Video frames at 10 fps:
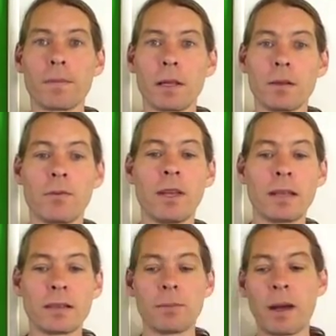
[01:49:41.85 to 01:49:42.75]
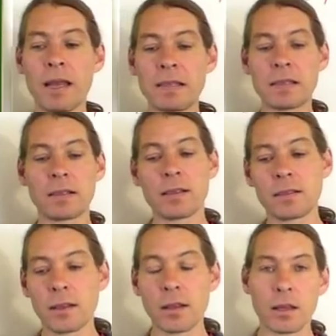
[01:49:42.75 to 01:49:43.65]
So Venus in
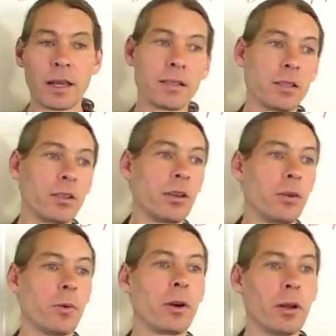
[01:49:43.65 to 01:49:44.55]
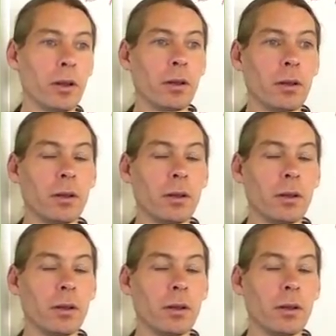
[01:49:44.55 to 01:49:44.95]
Pisces it's a dirty world,